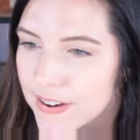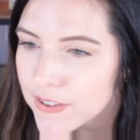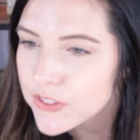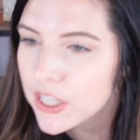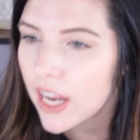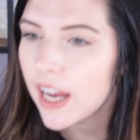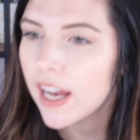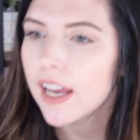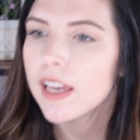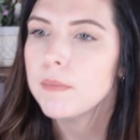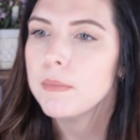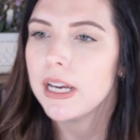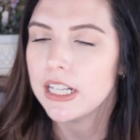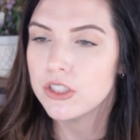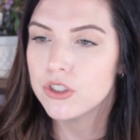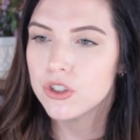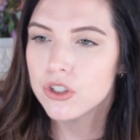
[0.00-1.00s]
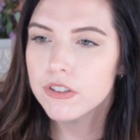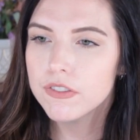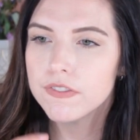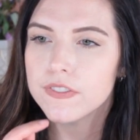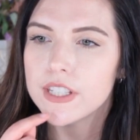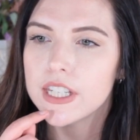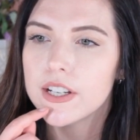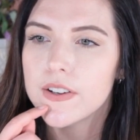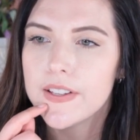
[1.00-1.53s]
of time. I do
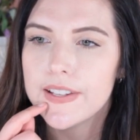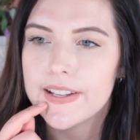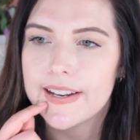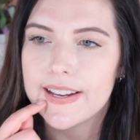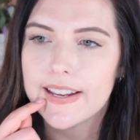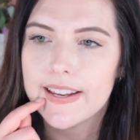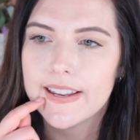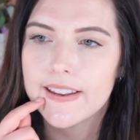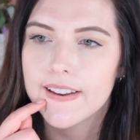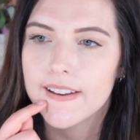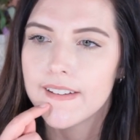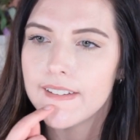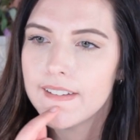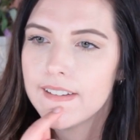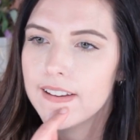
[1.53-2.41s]
feel like,